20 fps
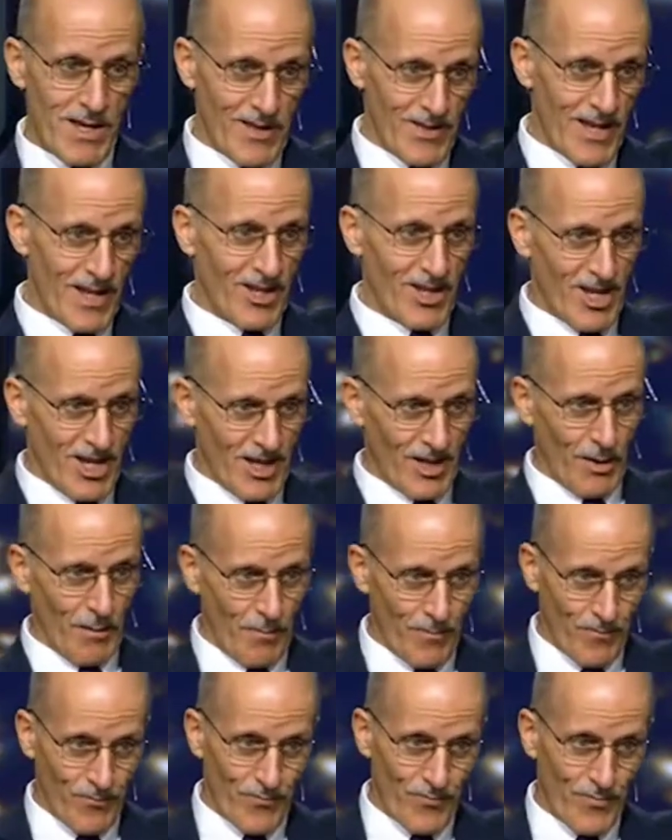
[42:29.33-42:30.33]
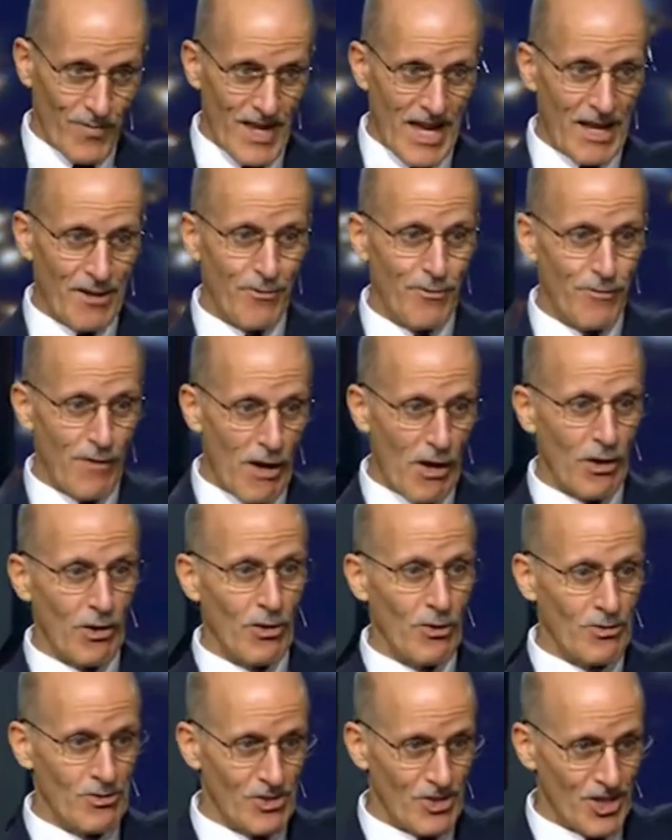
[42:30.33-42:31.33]
in that kingdom and
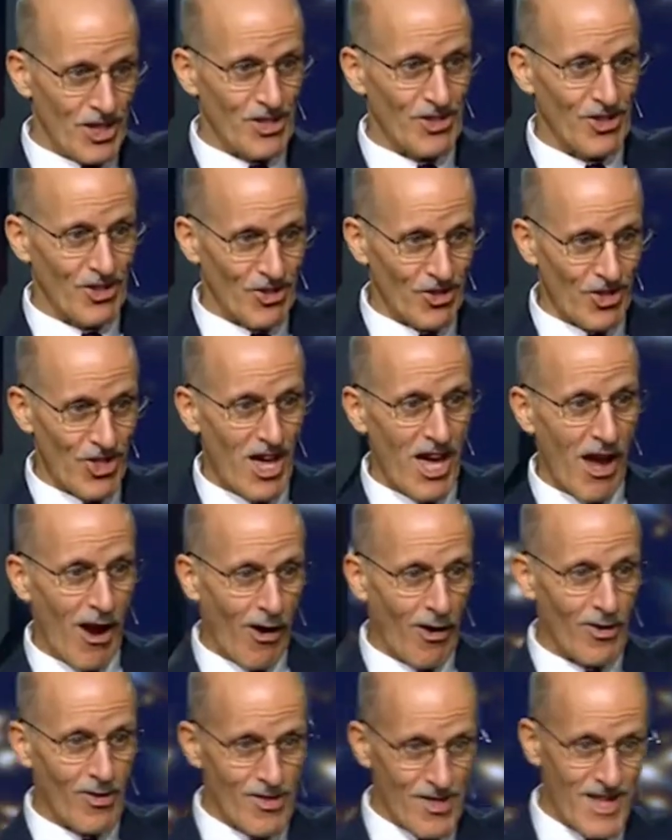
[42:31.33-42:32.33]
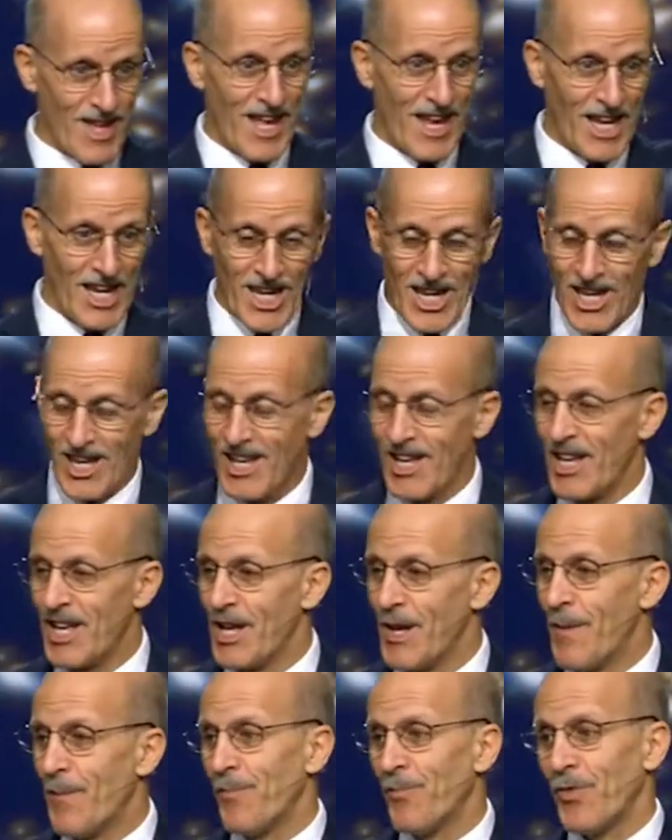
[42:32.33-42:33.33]
follow Jesus there, then?
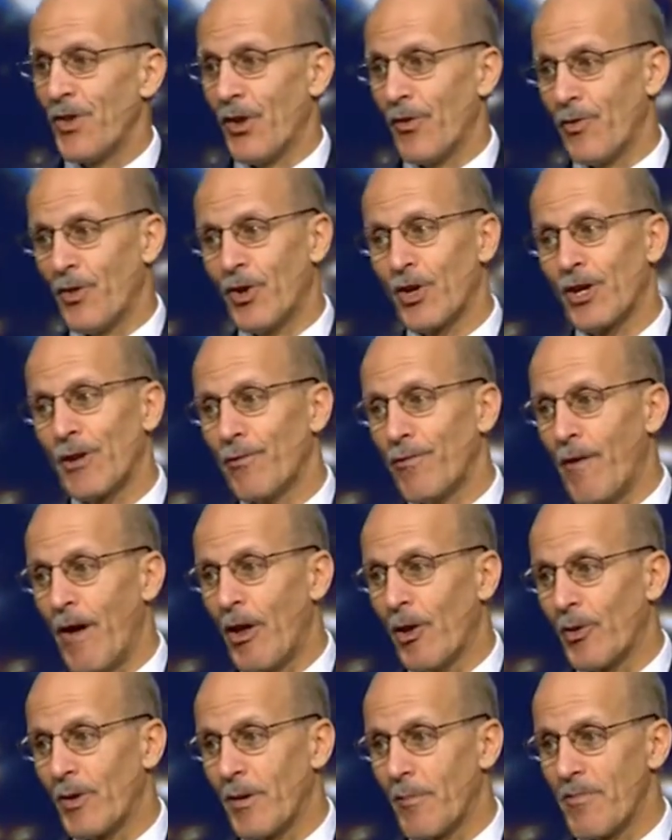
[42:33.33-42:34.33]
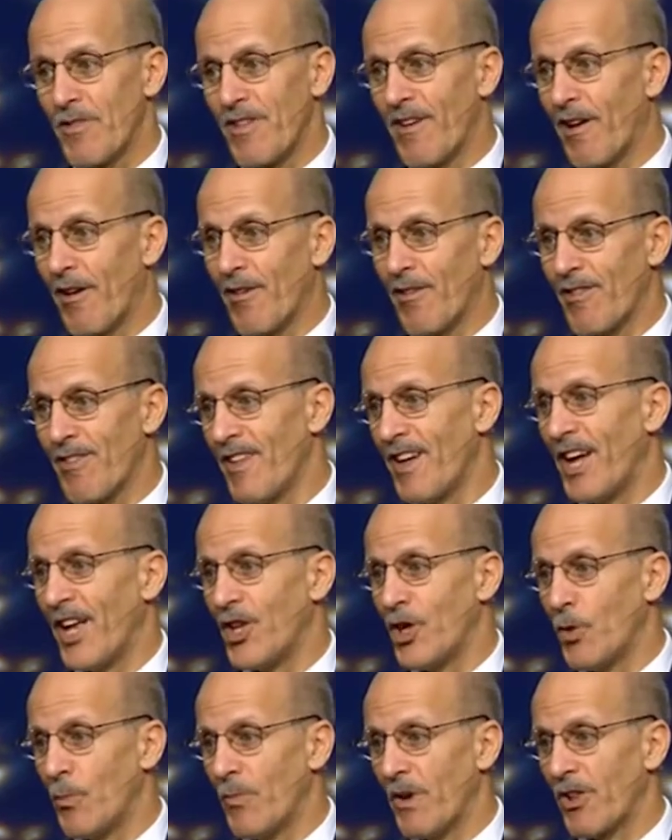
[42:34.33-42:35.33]
If you're going to follow him there, then,
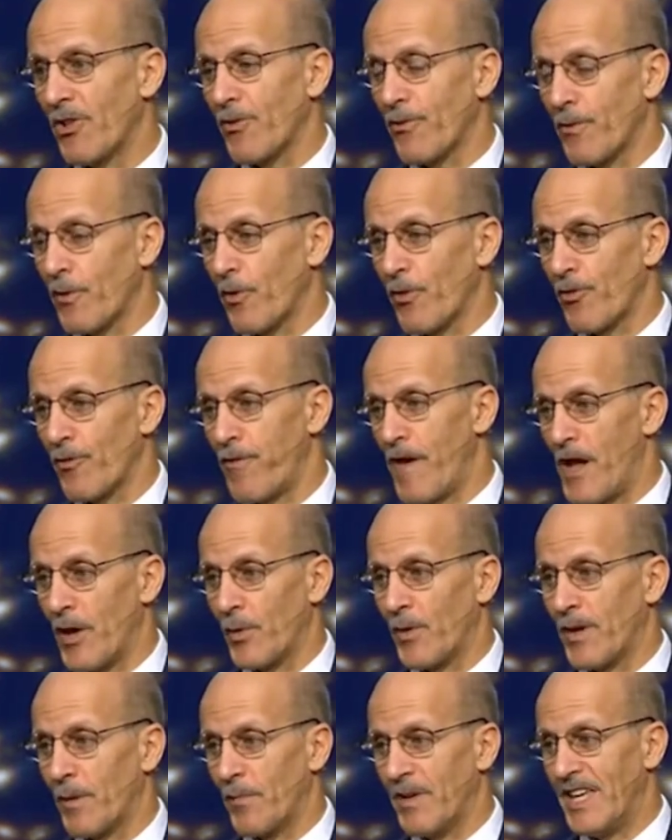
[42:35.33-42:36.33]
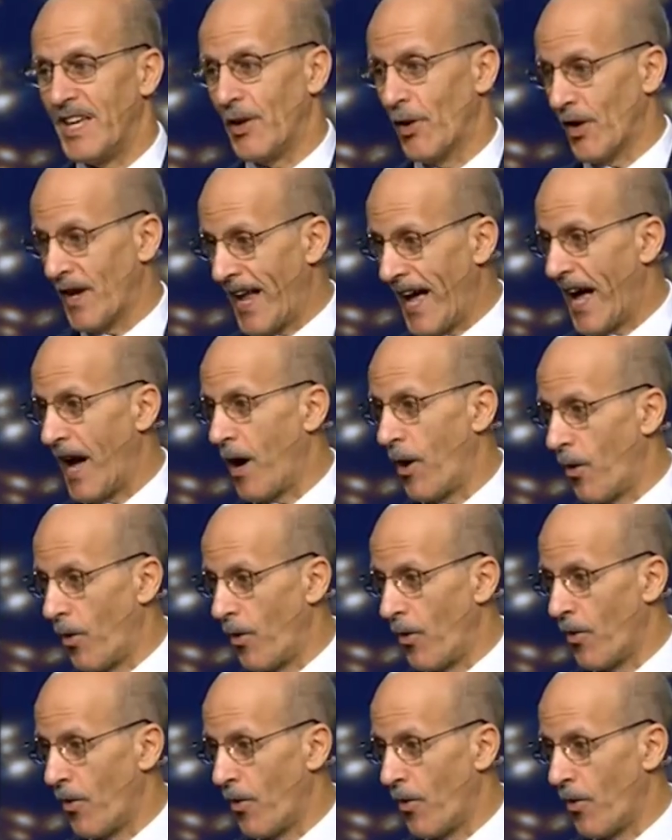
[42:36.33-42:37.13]
you must first follow him here now.